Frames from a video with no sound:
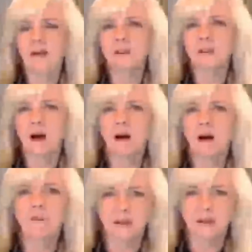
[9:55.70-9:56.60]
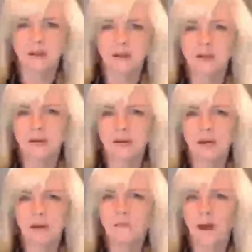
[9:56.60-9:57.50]
it's obvious
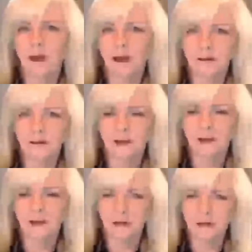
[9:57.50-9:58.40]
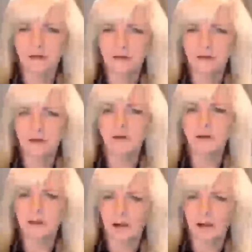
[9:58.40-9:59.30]
the impact that
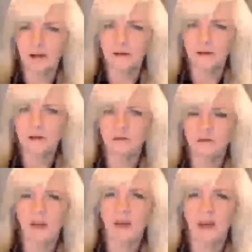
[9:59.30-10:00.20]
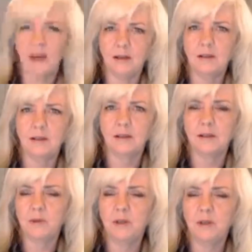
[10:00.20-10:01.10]
Syria's allies have made
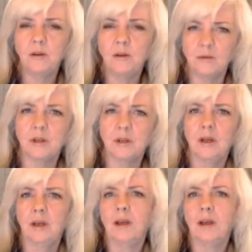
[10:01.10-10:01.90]
has been huge,